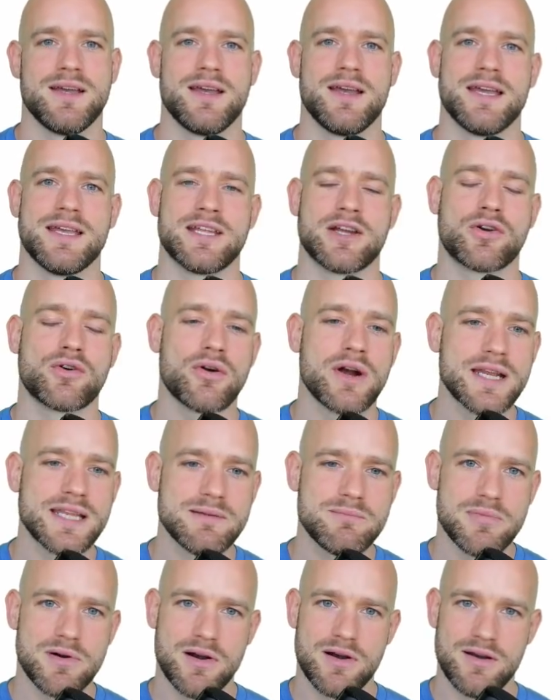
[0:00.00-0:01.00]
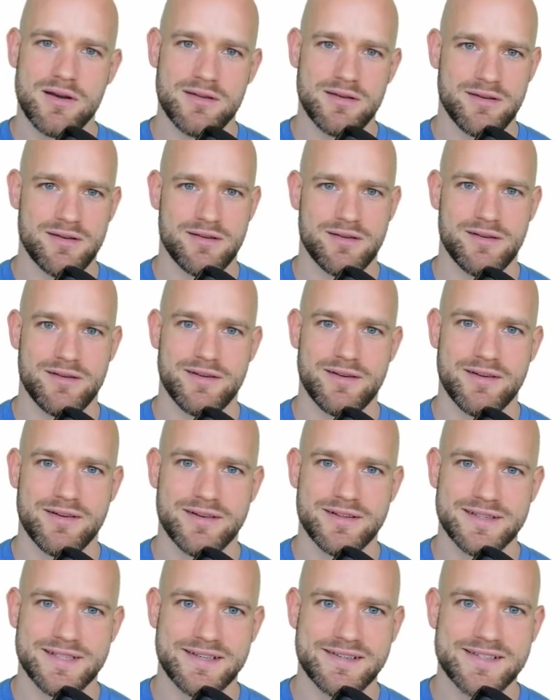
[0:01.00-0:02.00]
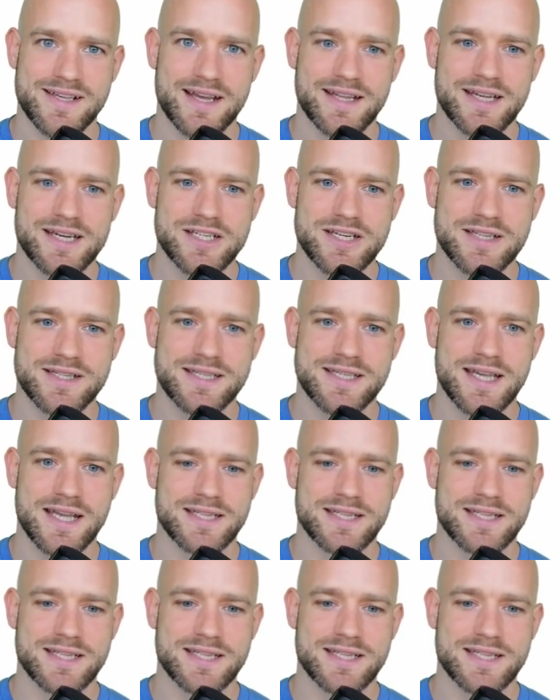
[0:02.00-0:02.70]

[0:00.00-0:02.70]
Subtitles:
Incredible design agency,